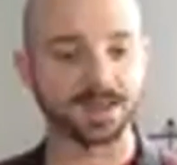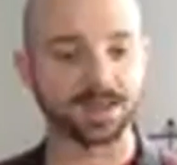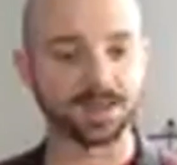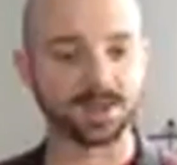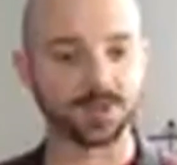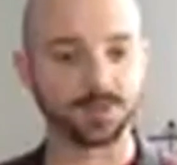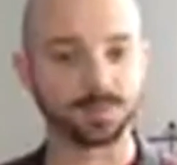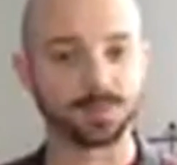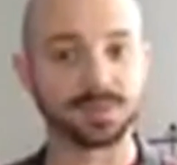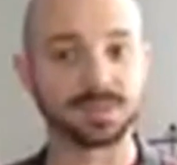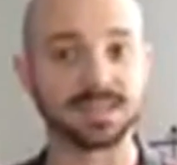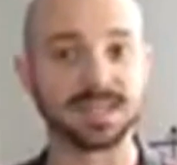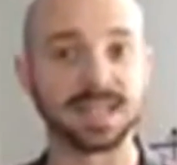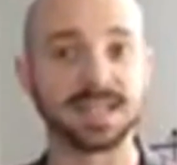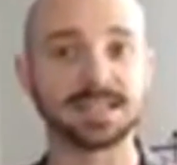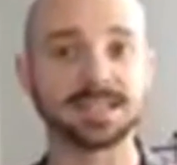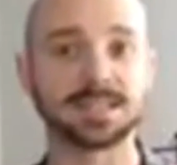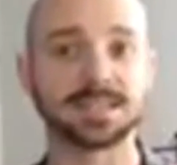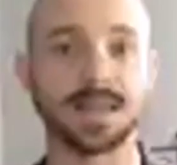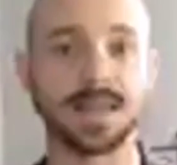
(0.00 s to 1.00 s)
you
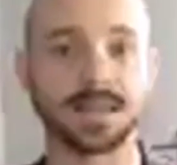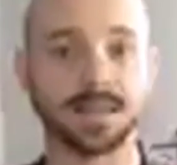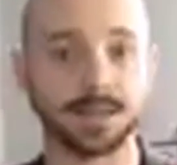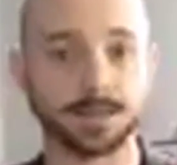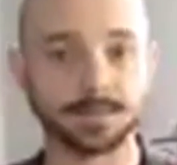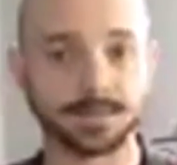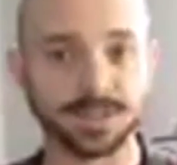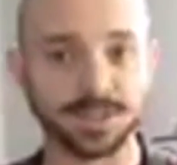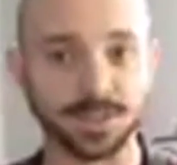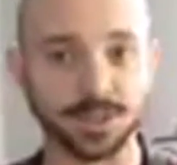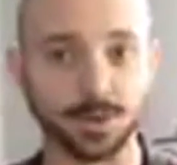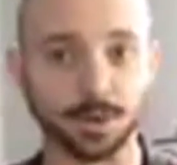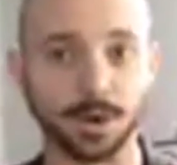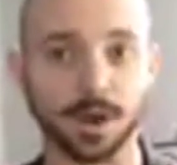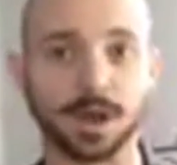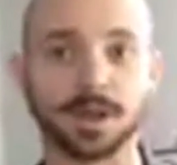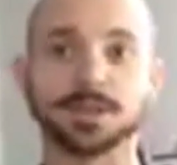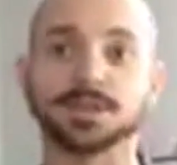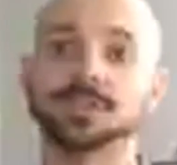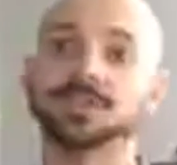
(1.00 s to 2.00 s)
place items you're
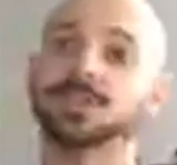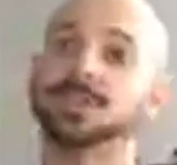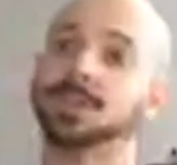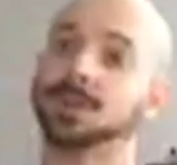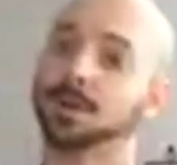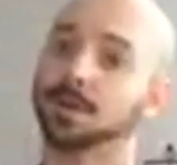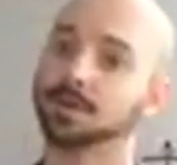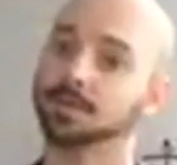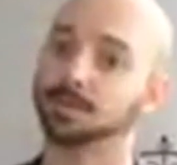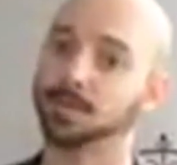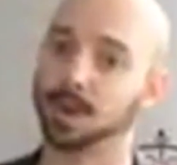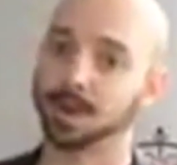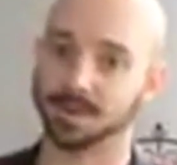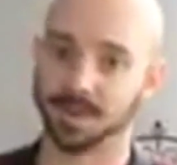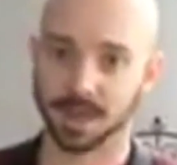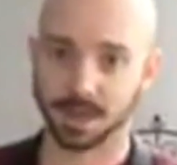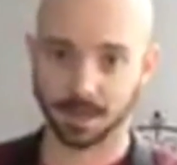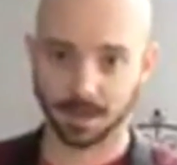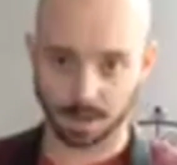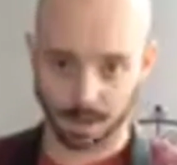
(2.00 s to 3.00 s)
unsure of where
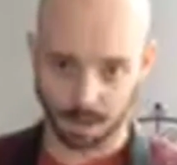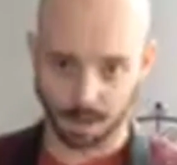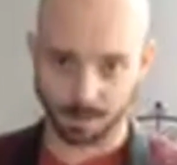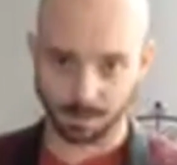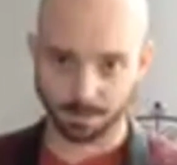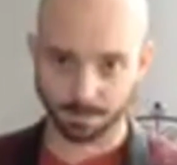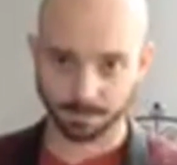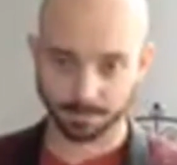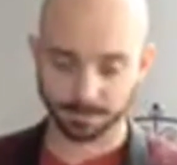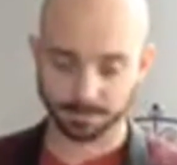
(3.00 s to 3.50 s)
they go.